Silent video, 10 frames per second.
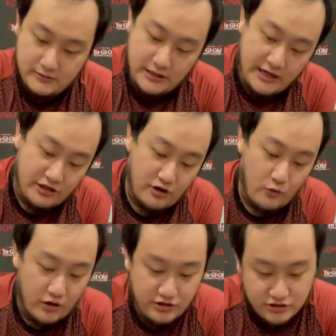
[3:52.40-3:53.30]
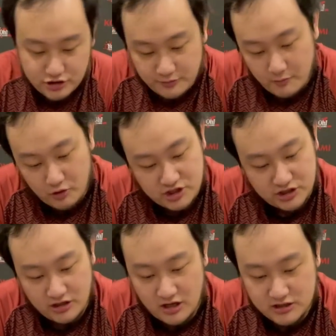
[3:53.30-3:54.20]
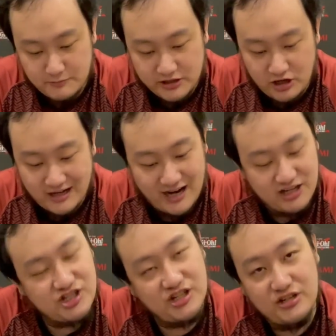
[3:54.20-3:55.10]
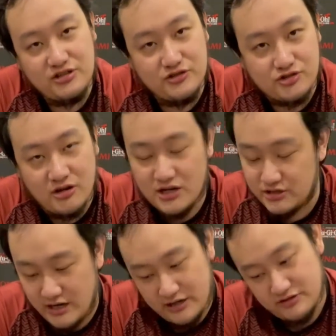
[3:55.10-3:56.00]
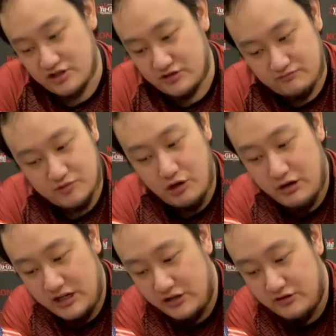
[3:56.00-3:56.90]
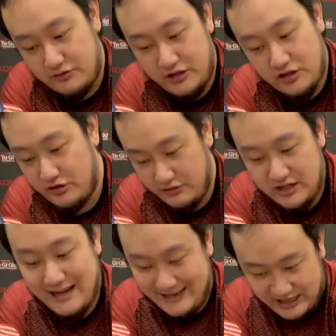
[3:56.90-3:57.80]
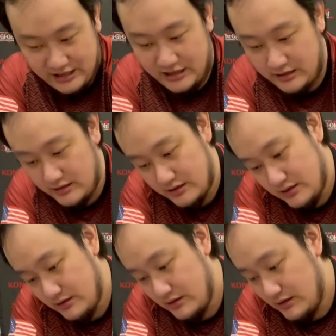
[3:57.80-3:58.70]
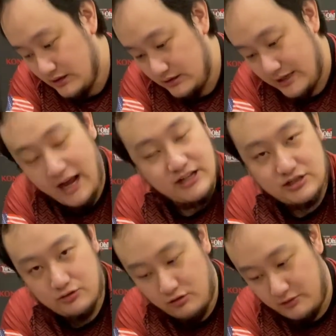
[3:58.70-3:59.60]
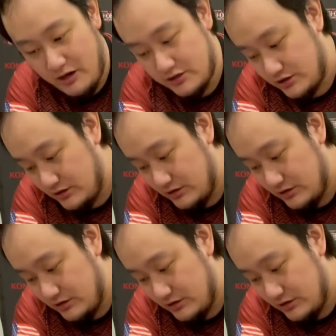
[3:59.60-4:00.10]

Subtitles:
And there used to be more Shadows, but they're kind of shitty to draw, so I ended up lower it down to 3, the 3 that I needed. That's all the monsters.